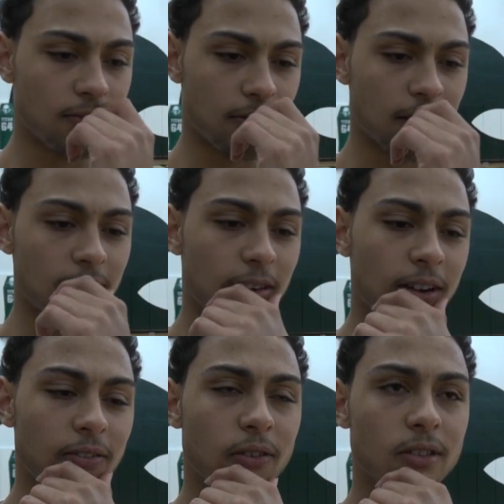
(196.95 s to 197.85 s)
5th
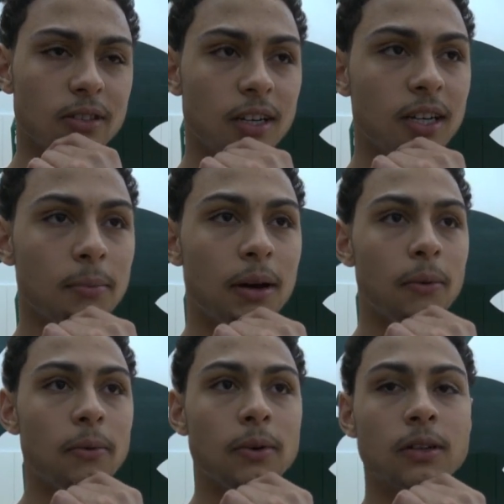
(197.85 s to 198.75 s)
grade, 4th grade about
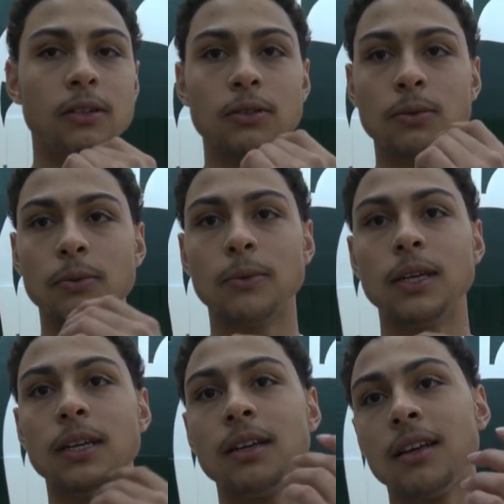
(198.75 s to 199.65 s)
what we were gonna do when
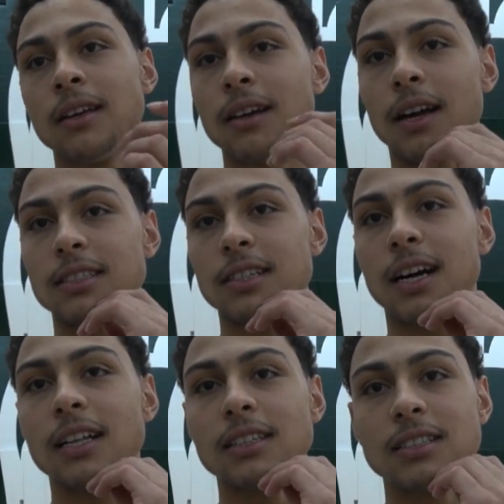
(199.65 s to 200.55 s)
we got to
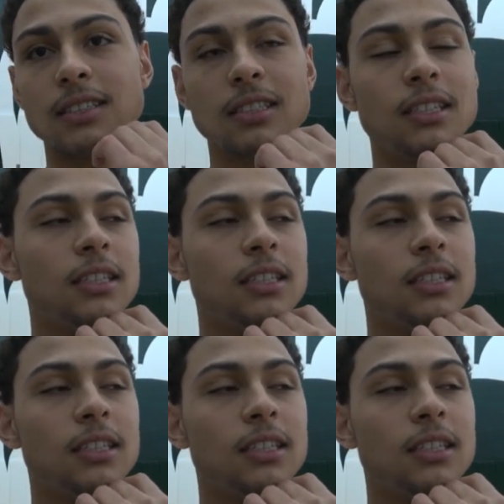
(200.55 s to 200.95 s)
college.